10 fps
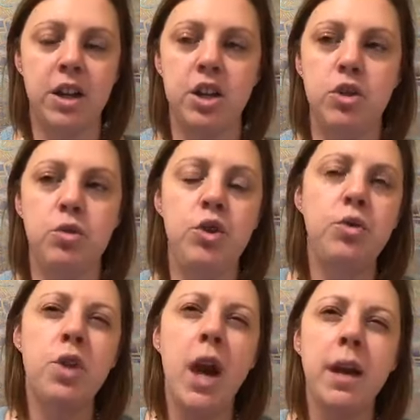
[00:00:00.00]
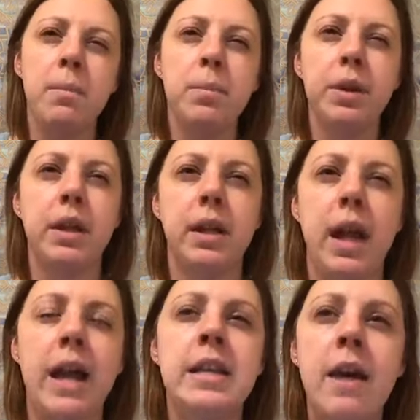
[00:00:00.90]
You're not completely.
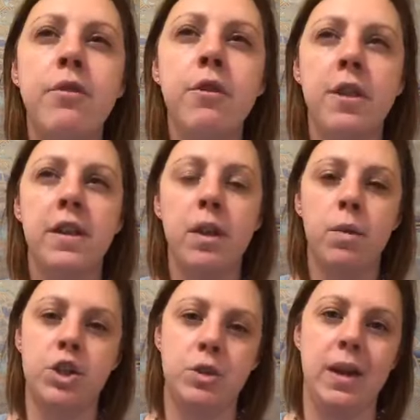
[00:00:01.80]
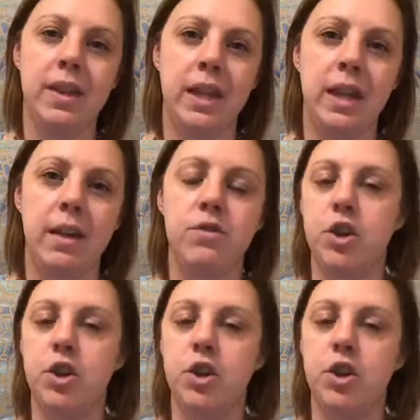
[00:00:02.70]
I never think that once you hit the gift,